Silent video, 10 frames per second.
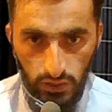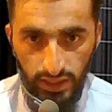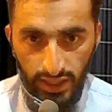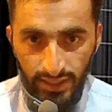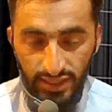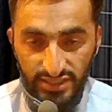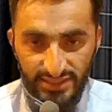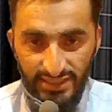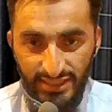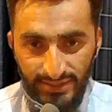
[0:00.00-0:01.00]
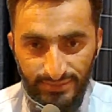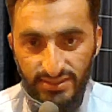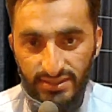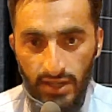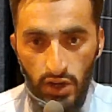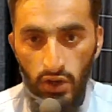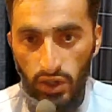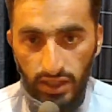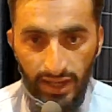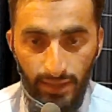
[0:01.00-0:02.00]
Then it seems
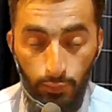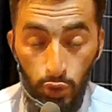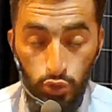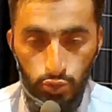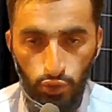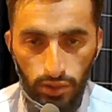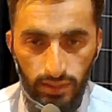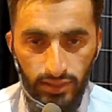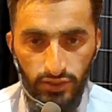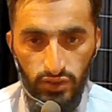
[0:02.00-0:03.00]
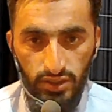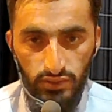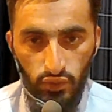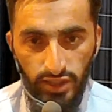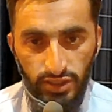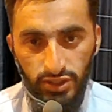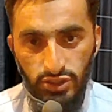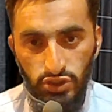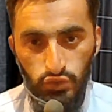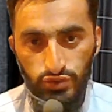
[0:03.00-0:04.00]
like a beautiful
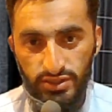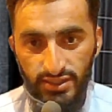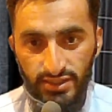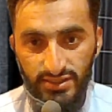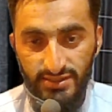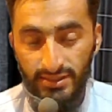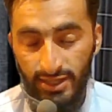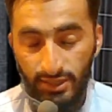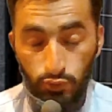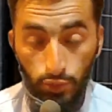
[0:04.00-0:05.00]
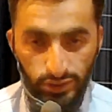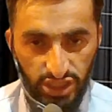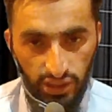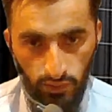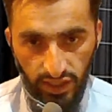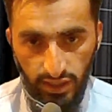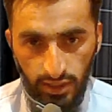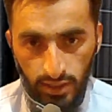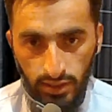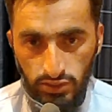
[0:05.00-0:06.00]
when you see it's like a professional way.
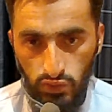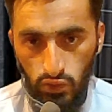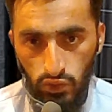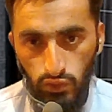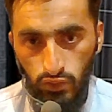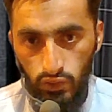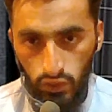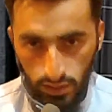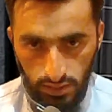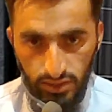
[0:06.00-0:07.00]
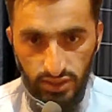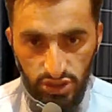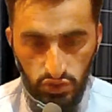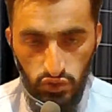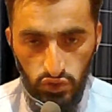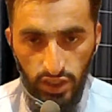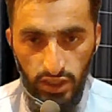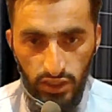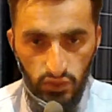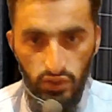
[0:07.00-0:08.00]
So in this
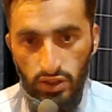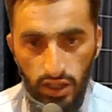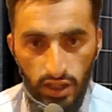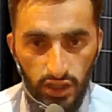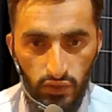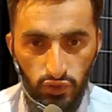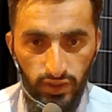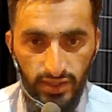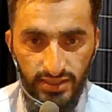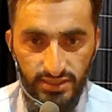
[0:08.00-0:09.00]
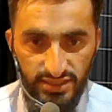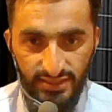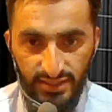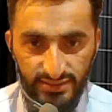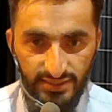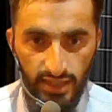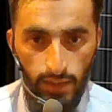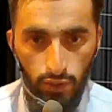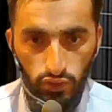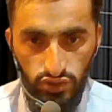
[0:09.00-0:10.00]
tutorial, we will discuss
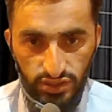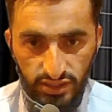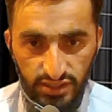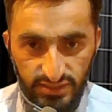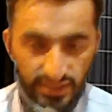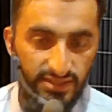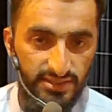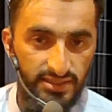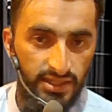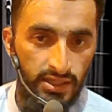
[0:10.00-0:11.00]
about these things.